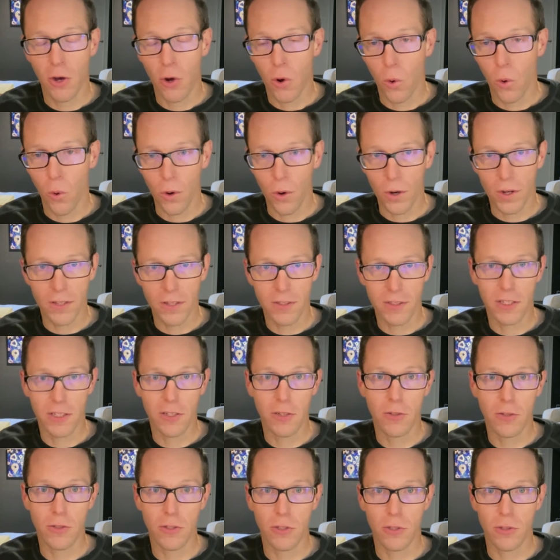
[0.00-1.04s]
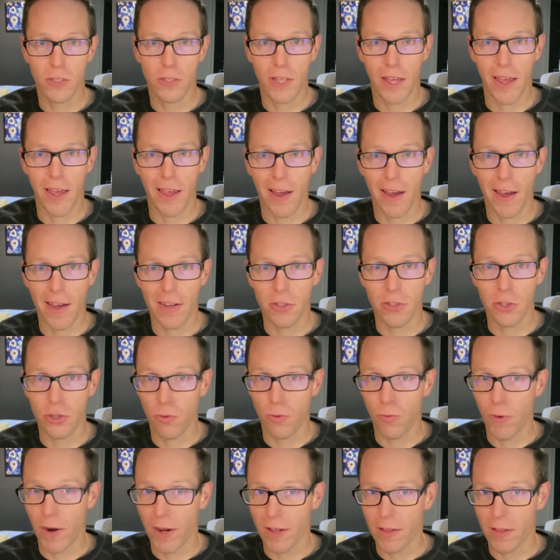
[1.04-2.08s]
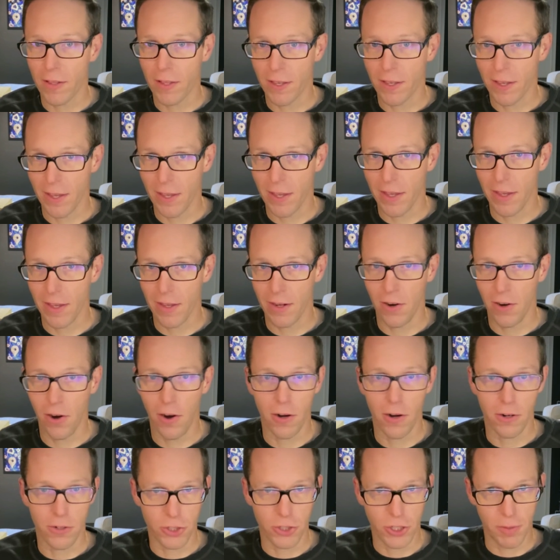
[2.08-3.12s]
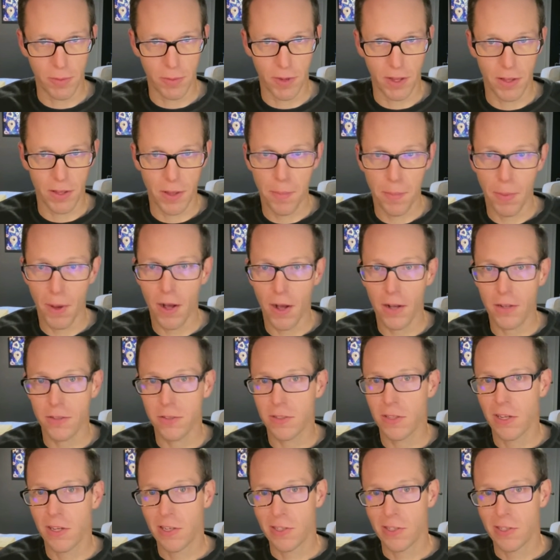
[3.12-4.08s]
or continue to use the AI directly in our Gmail inbox,